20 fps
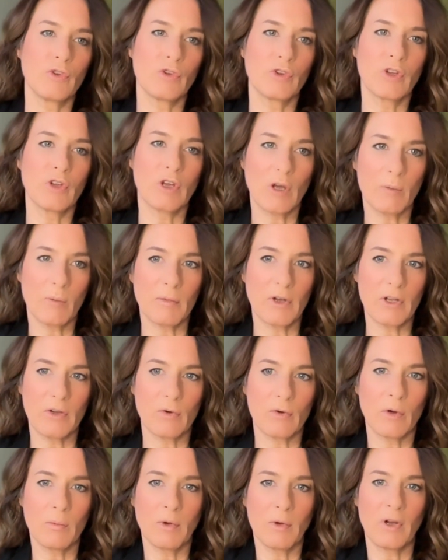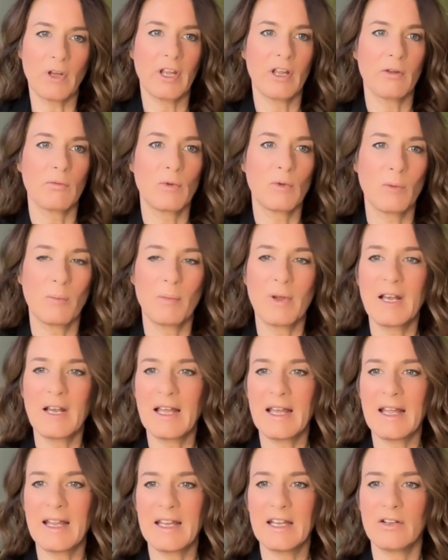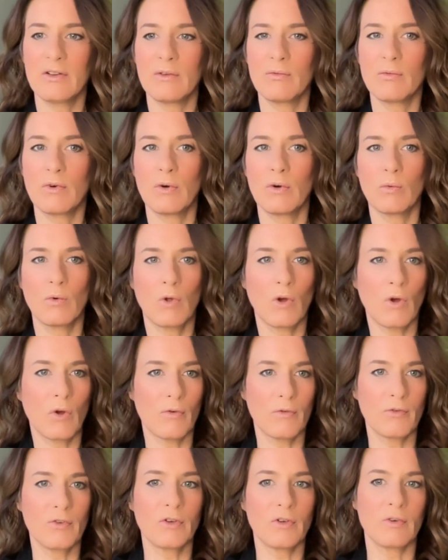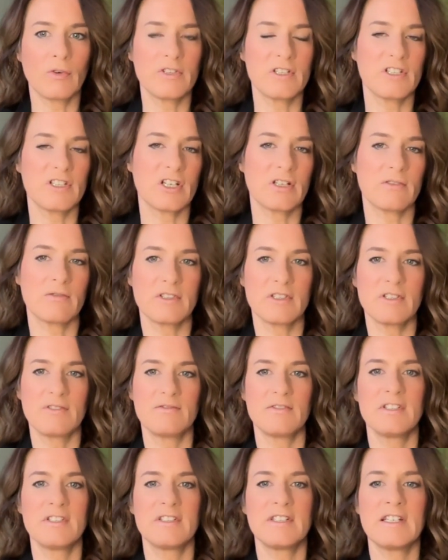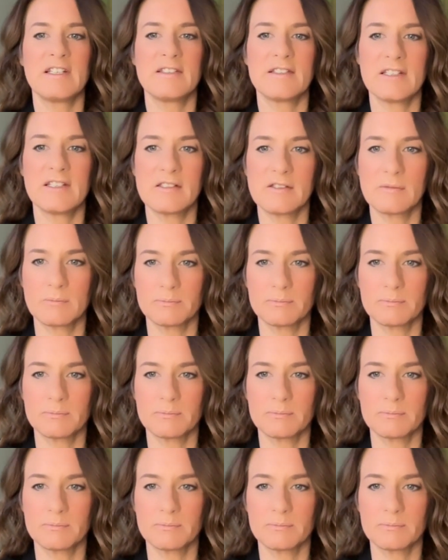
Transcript: the gut microbiome can play in the role of neurodegenerative diseases.